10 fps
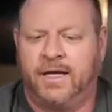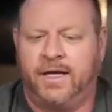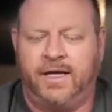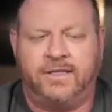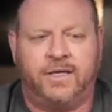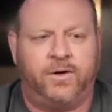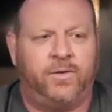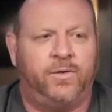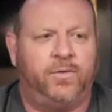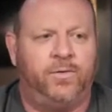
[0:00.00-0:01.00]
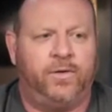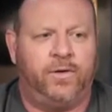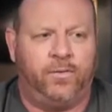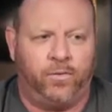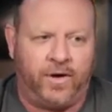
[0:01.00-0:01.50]
and so
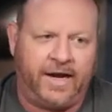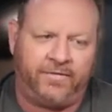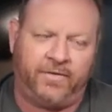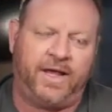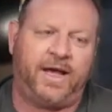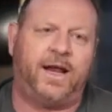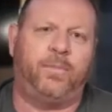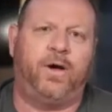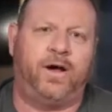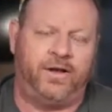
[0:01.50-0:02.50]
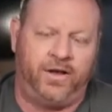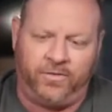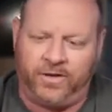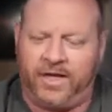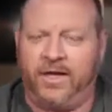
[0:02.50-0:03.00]
right after that, I bought
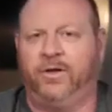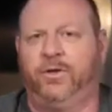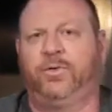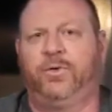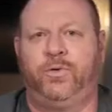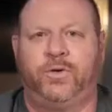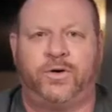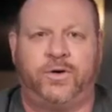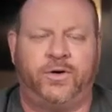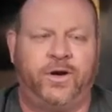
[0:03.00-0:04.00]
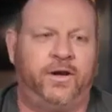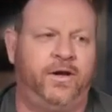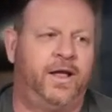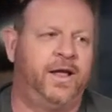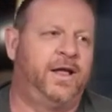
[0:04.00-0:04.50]
the Igloo cooler, and